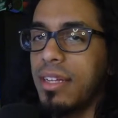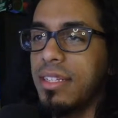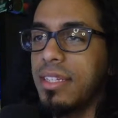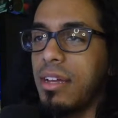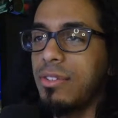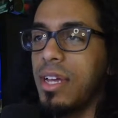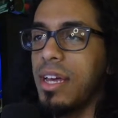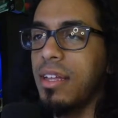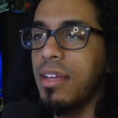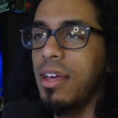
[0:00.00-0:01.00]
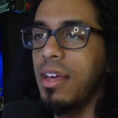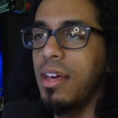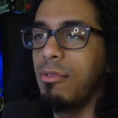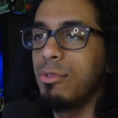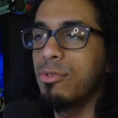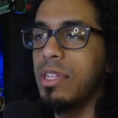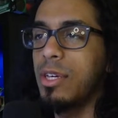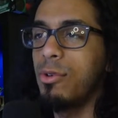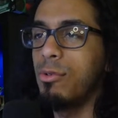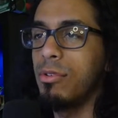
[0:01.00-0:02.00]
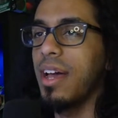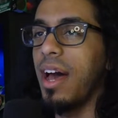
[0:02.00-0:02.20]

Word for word: The soundtrack was really cool.